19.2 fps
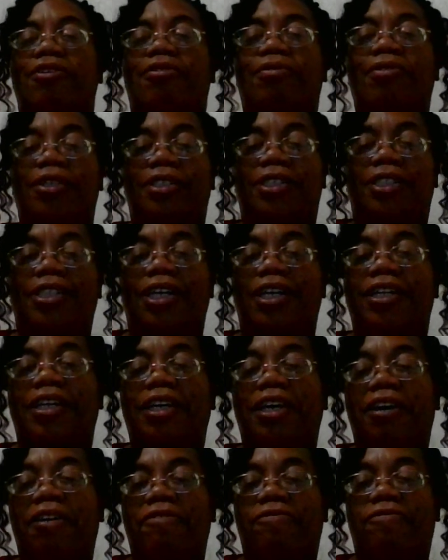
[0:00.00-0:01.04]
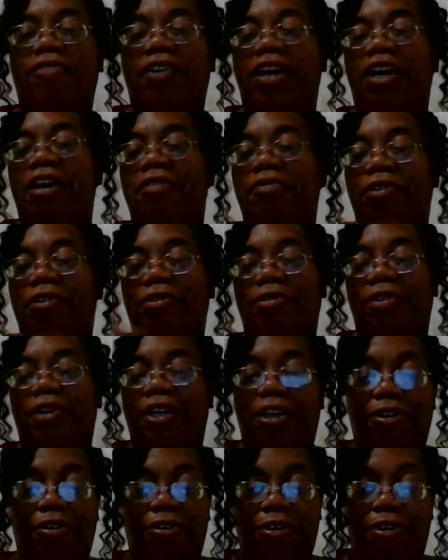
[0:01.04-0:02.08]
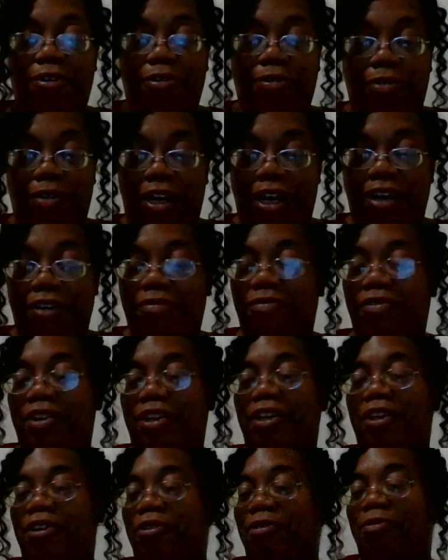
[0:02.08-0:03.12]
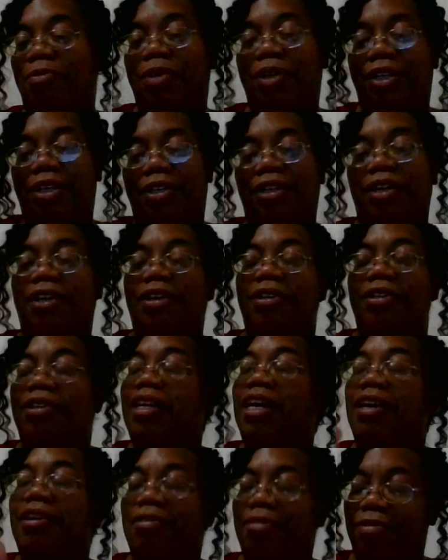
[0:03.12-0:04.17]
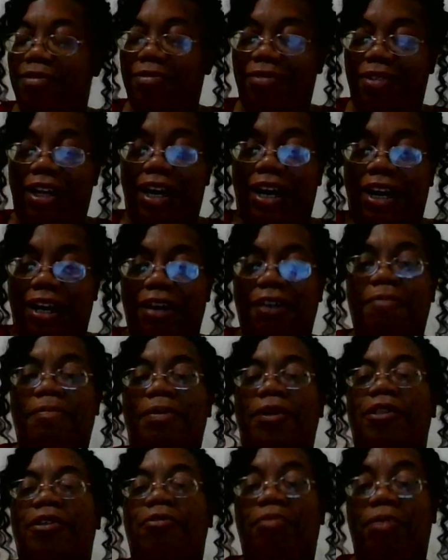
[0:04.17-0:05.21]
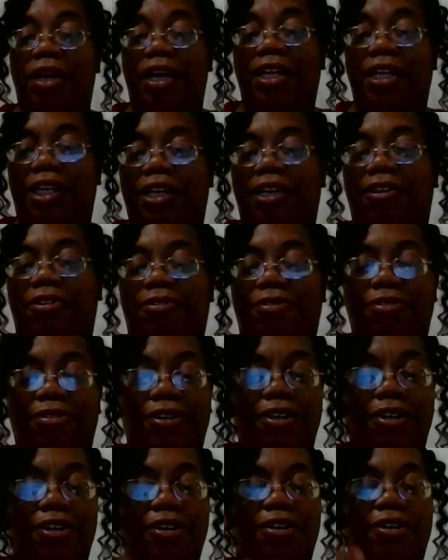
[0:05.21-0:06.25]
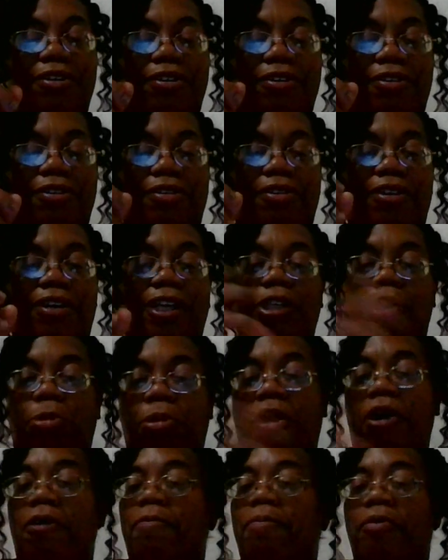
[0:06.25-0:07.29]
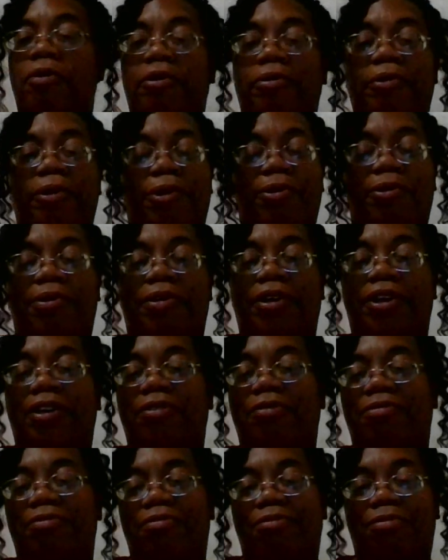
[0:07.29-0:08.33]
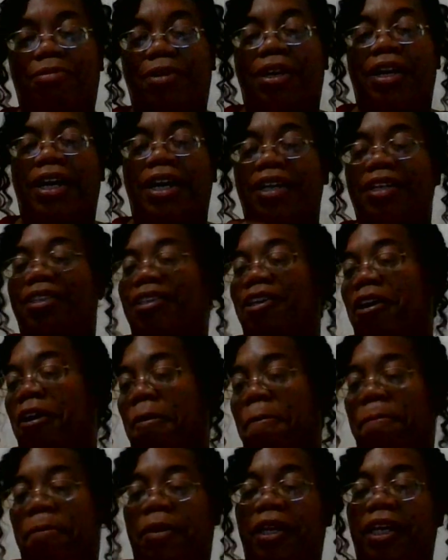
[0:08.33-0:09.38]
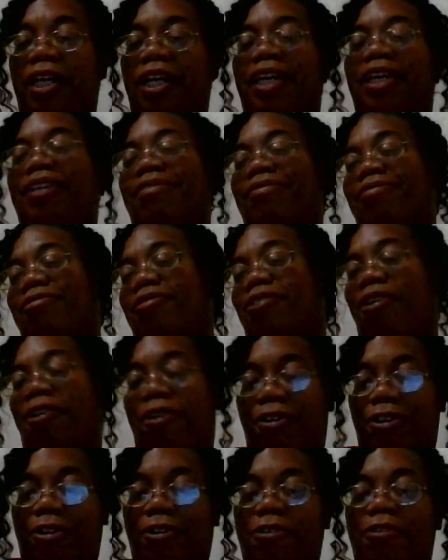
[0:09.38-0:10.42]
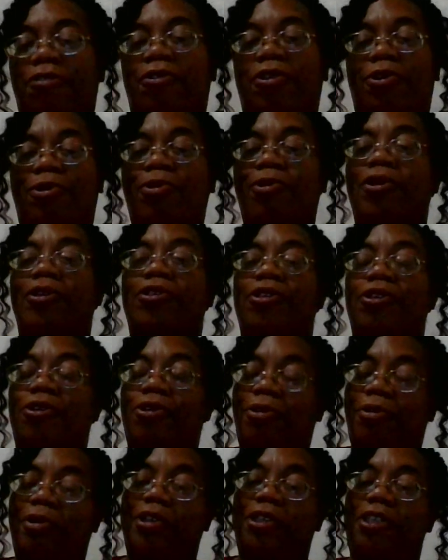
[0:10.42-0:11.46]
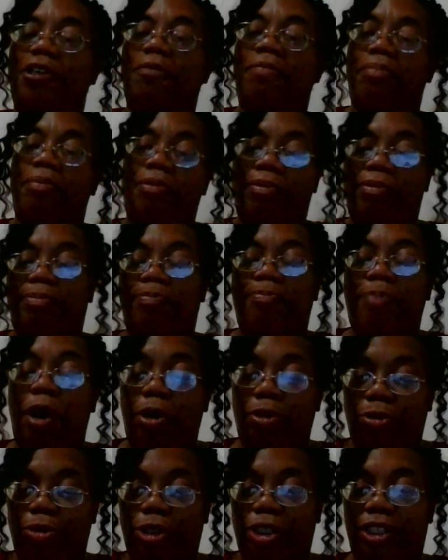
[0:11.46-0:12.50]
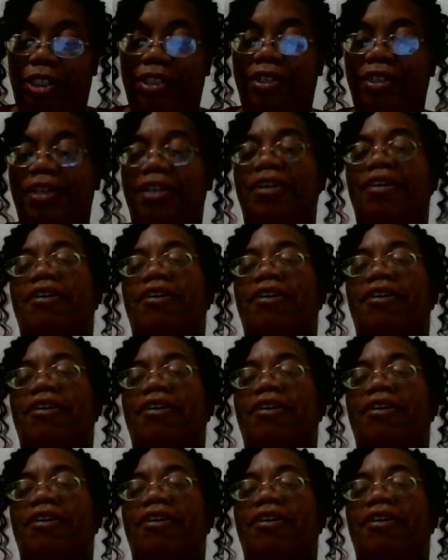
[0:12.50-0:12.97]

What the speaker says: on Sunday at 5, and you can hear the whole live video. Not live, but the radio. It's all pre-recorded. The complete article according to the Christian Post.